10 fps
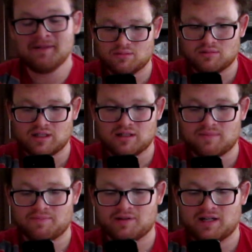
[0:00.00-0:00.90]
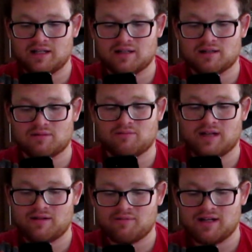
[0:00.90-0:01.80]
What is a pretty
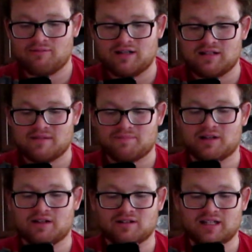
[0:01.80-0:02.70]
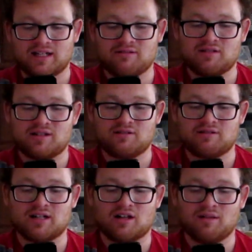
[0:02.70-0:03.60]
girl like you doing
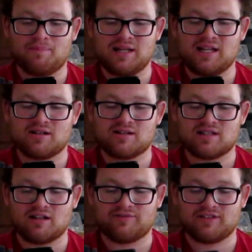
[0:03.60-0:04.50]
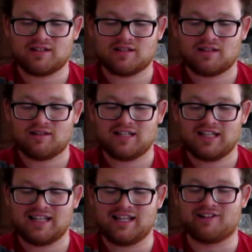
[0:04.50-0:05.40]
all be yourself
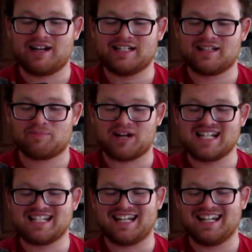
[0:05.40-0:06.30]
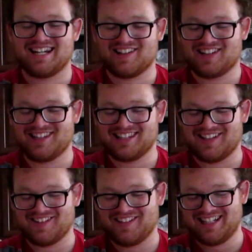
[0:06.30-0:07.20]
in the Great Depression all
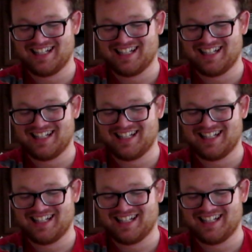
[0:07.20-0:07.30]
alone?